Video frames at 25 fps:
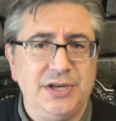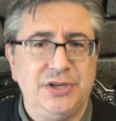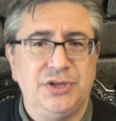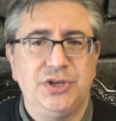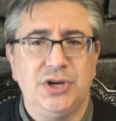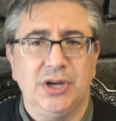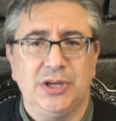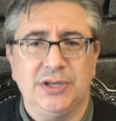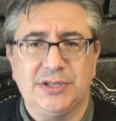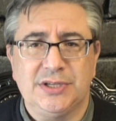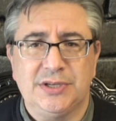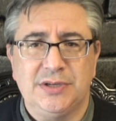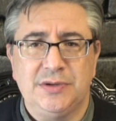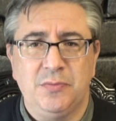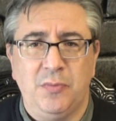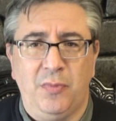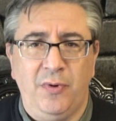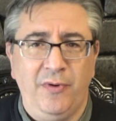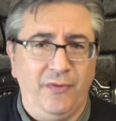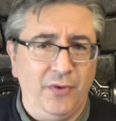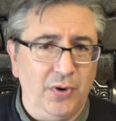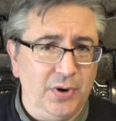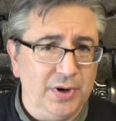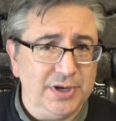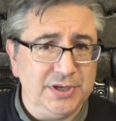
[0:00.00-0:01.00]
just
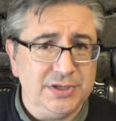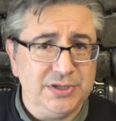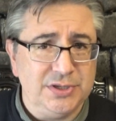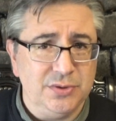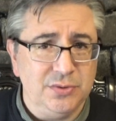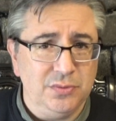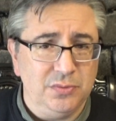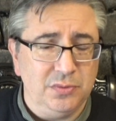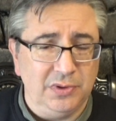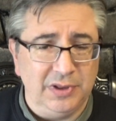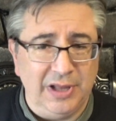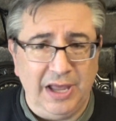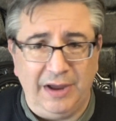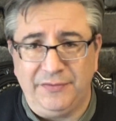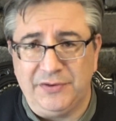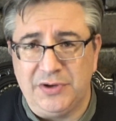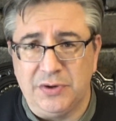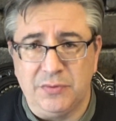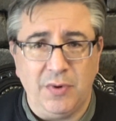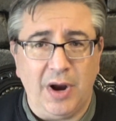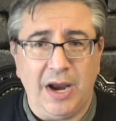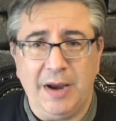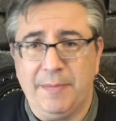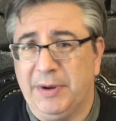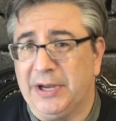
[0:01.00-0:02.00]
reverted to left
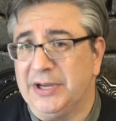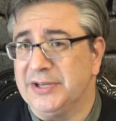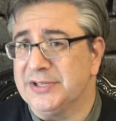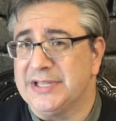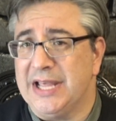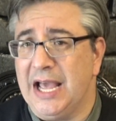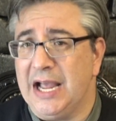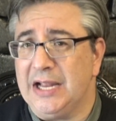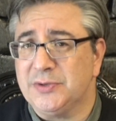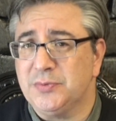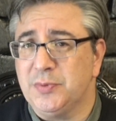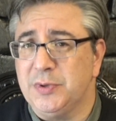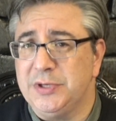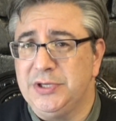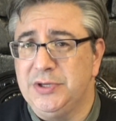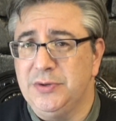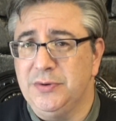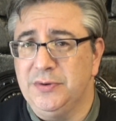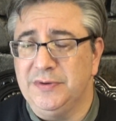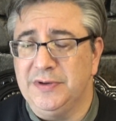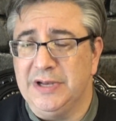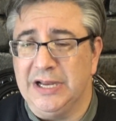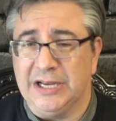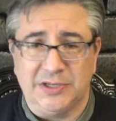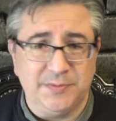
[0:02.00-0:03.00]
and right because that's what
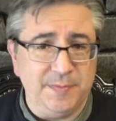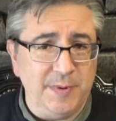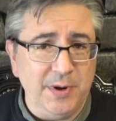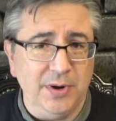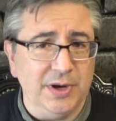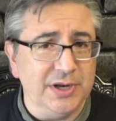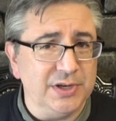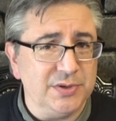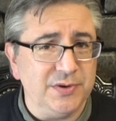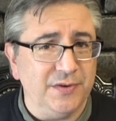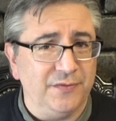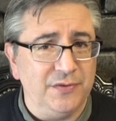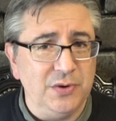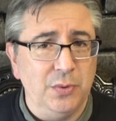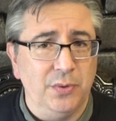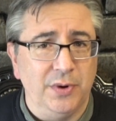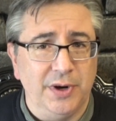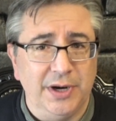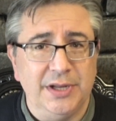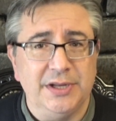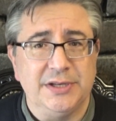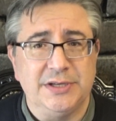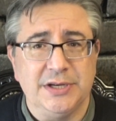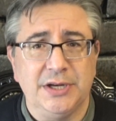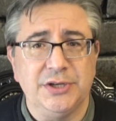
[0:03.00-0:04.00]
you'd experience if you were
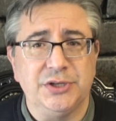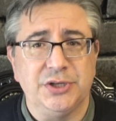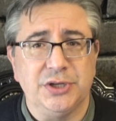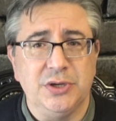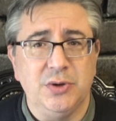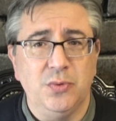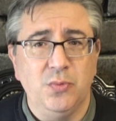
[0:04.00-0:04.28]
in a dungeon.